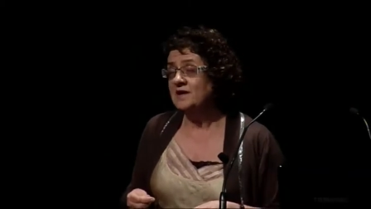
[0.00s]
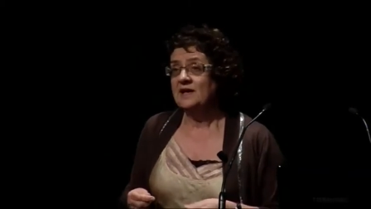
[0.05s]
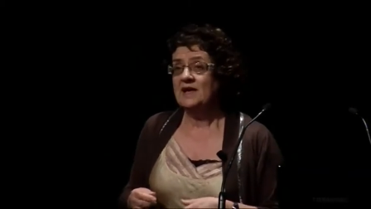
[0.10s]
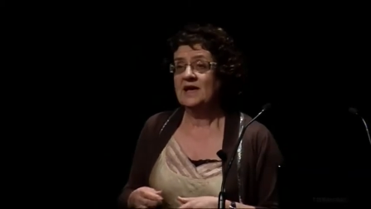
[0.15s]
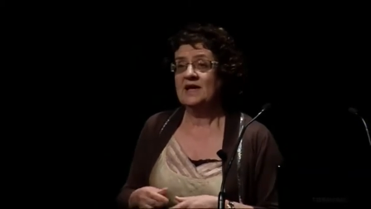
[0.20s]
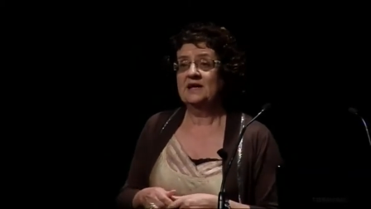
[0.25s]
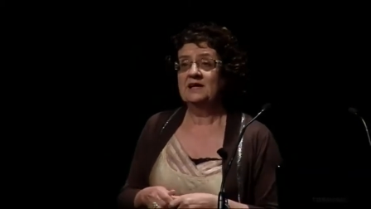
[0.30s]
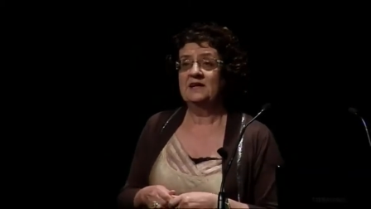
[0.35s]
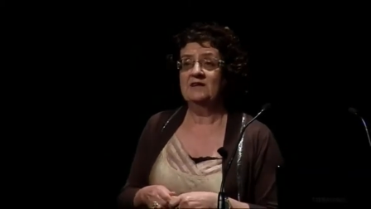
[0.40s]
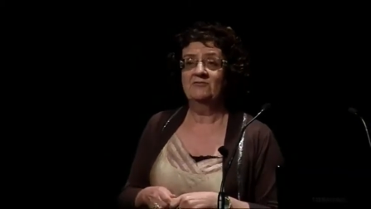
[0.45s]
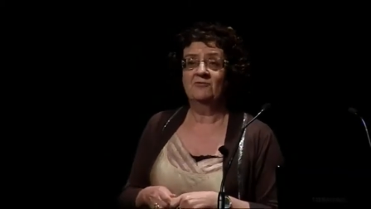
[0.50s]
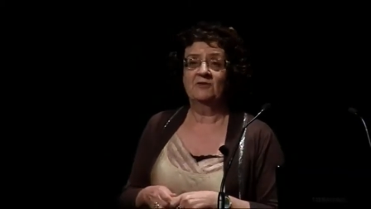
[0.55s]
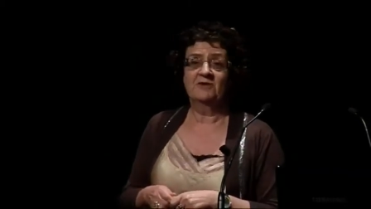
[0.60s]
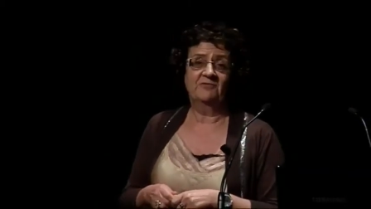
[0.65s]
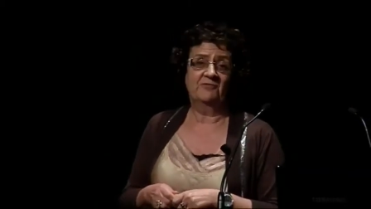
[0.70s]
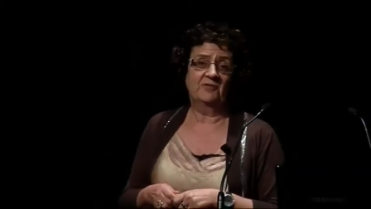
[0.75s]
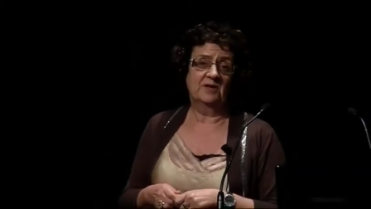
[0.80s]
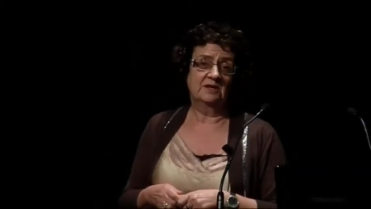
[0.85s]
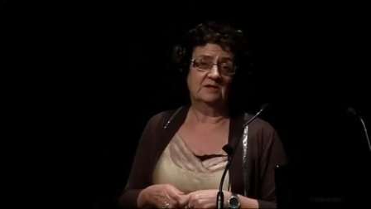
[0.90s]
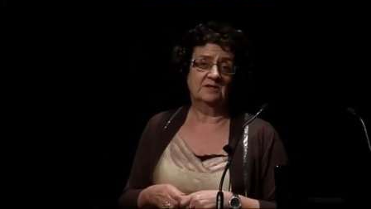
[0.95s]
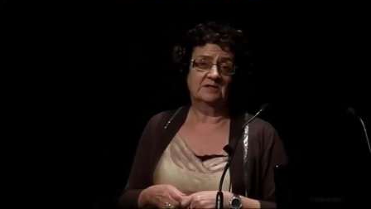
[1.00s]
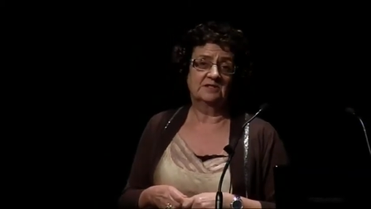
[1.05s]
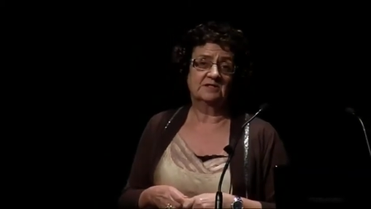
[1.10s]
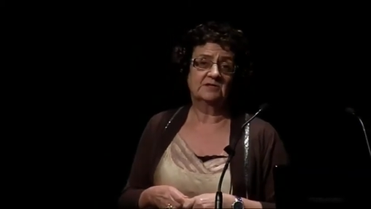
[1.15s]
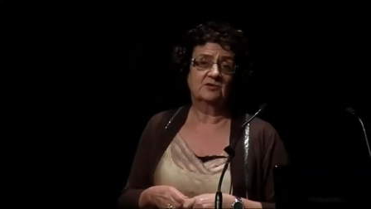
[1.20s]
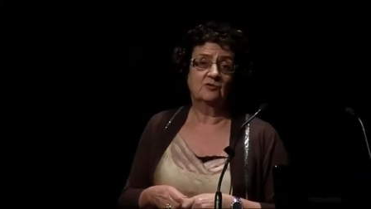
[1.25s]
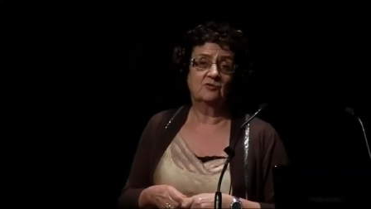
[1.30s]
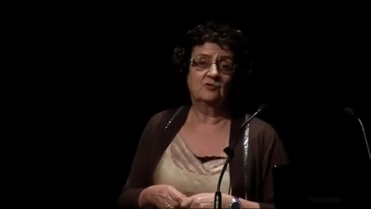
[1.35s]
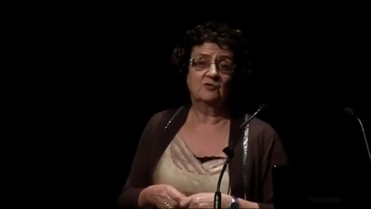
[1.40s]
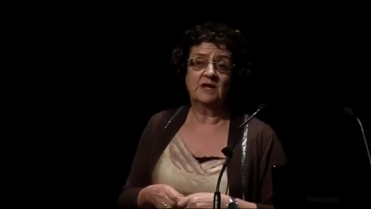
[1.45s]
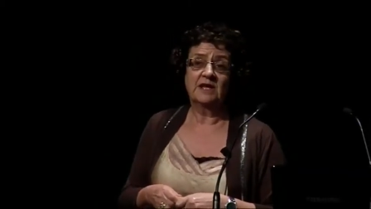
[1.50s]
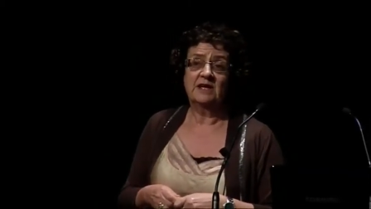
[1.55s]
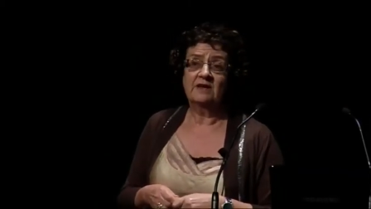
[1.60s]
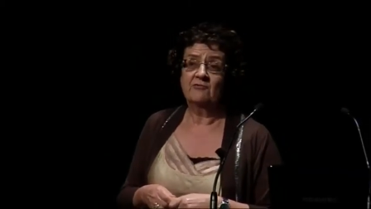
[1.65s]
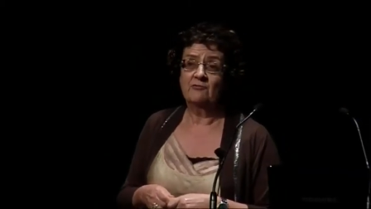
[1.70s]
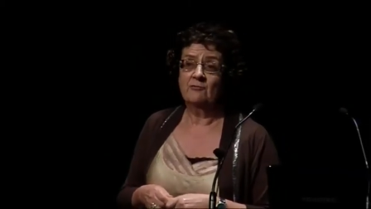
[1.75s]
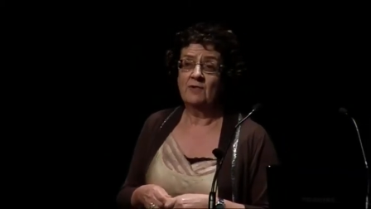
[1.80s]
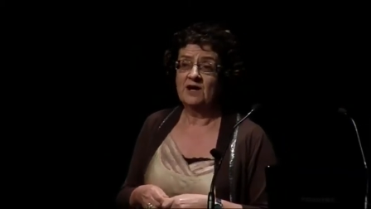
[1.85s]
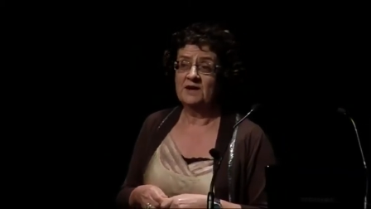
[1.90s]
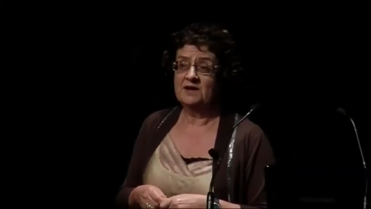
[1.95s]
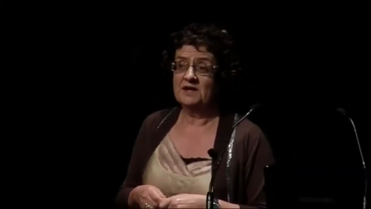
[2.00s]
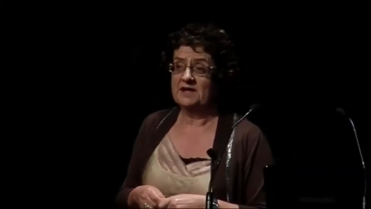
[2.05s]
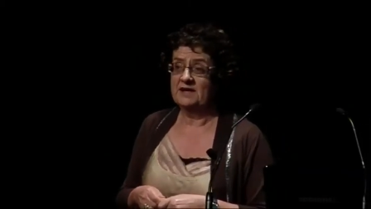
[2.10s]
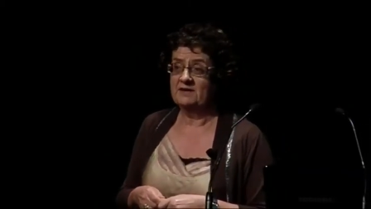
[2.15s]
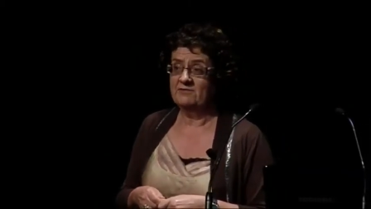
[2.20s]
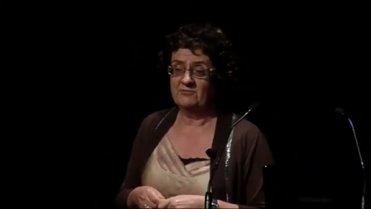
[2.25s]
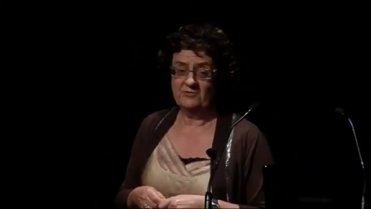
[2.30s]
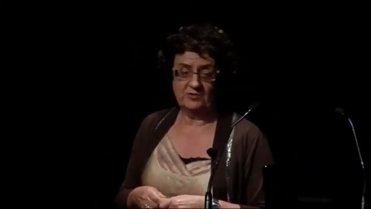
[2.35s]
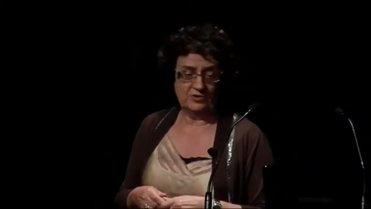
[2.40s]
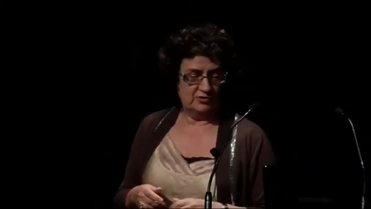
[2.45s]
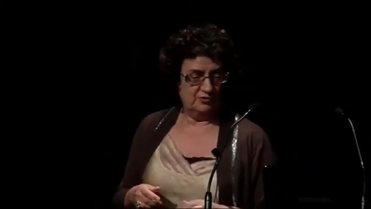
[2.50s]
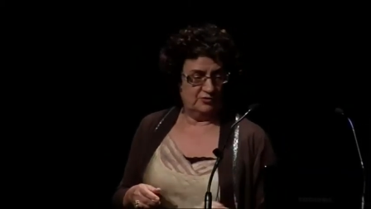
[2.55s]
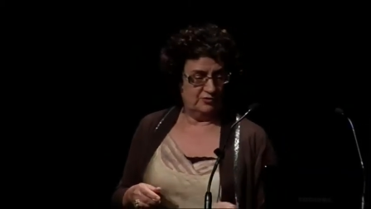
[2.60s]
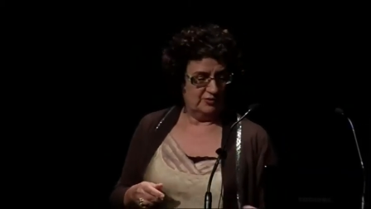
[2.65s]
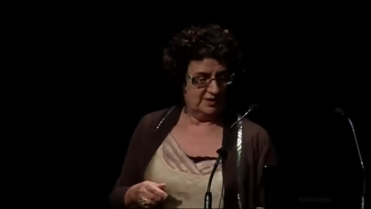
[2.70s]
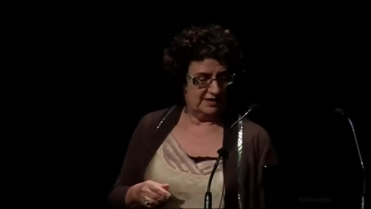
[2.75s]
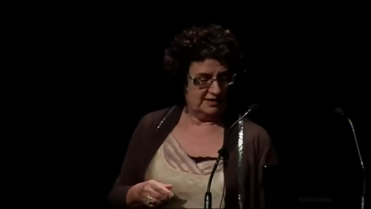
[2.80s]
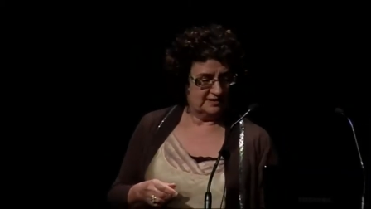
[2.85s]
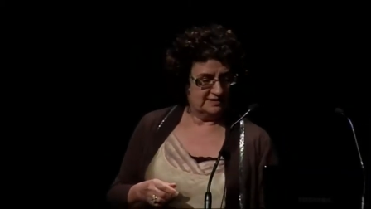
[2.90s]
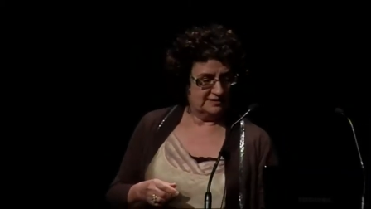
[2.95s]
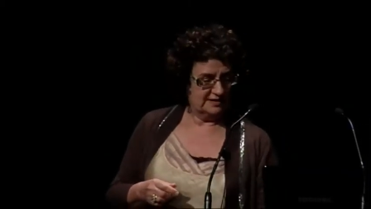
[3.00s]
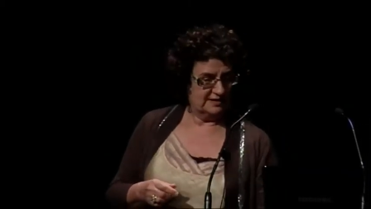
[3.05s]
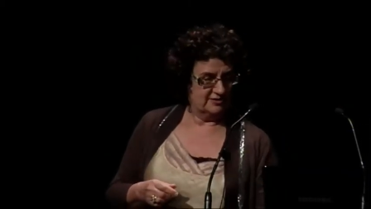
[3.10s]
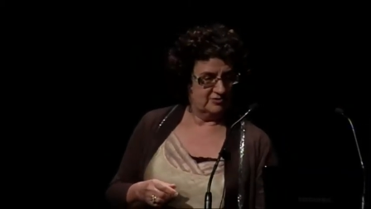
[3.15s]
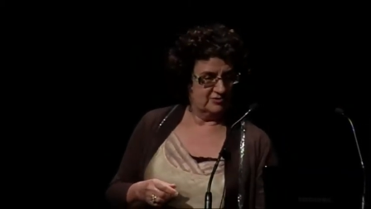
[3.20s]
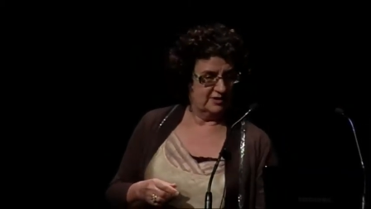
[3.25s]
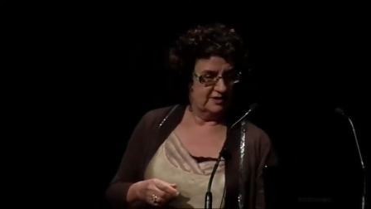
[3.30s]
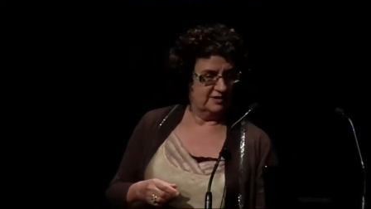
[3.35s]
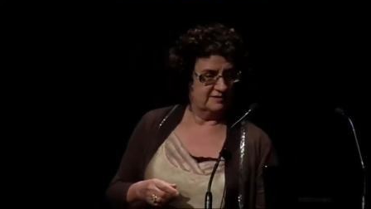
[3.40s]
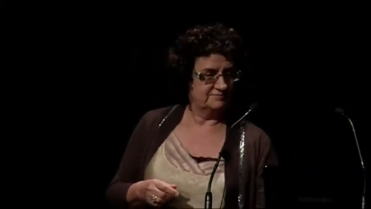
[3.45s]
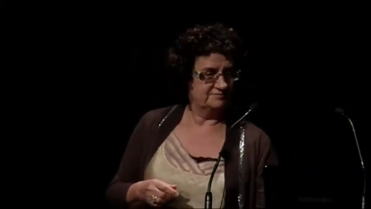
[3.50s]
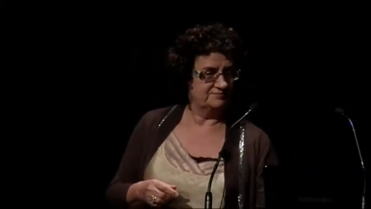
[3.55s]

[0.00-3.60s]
and every field is called F1, F2, etc.